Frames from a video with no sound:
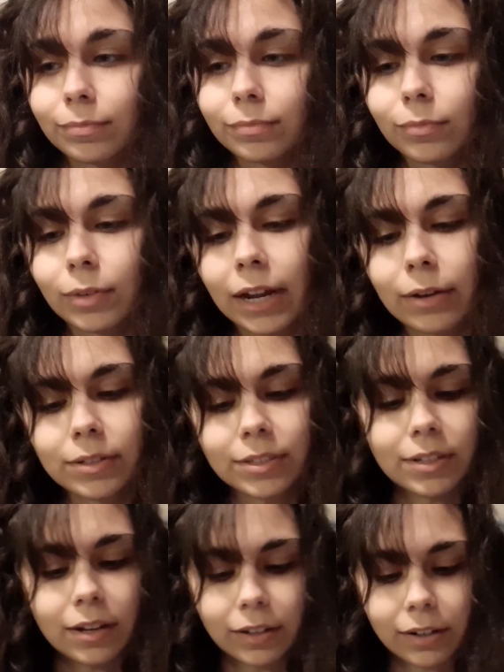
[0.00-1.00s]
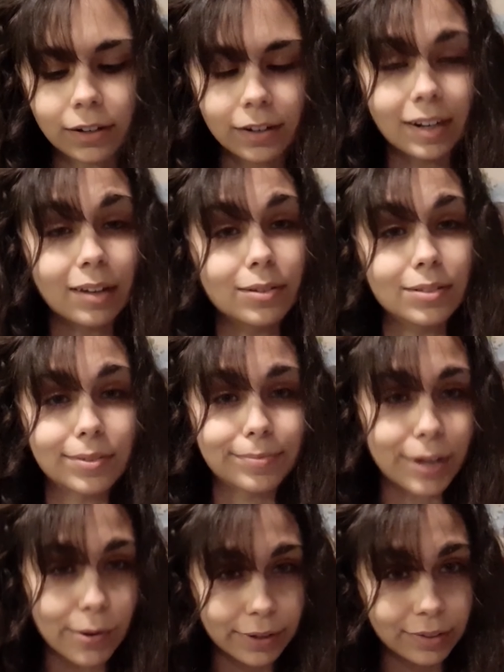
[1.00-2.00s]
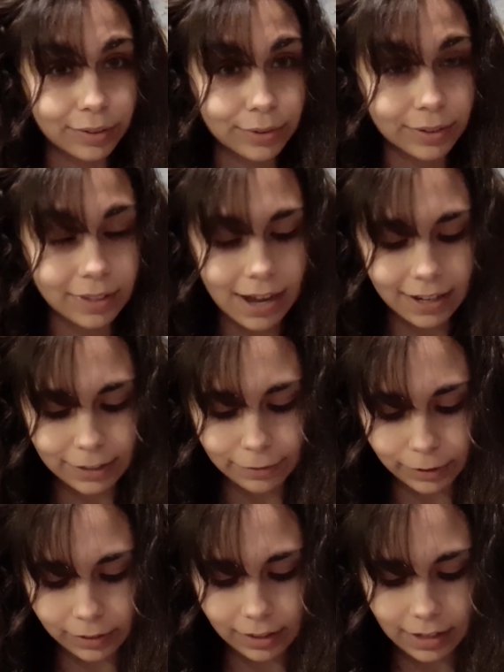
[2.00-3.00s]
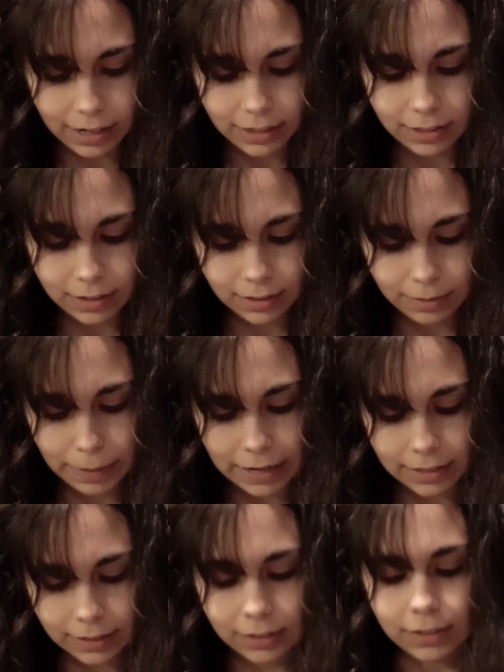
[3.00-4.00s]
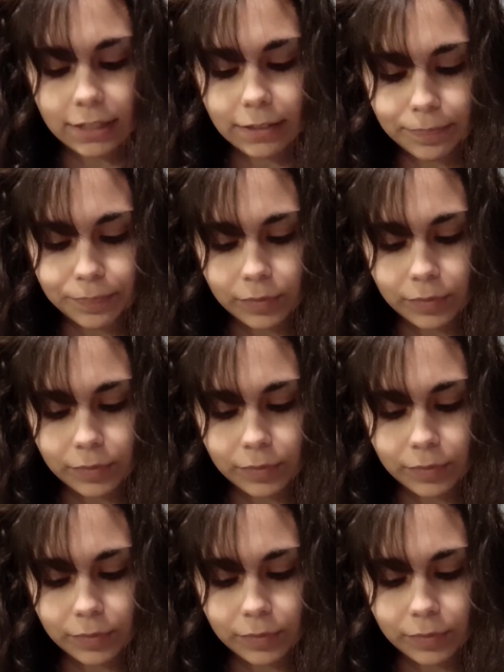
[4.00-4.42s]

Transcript: when I was younger and I was going through a lot of different things. Basically,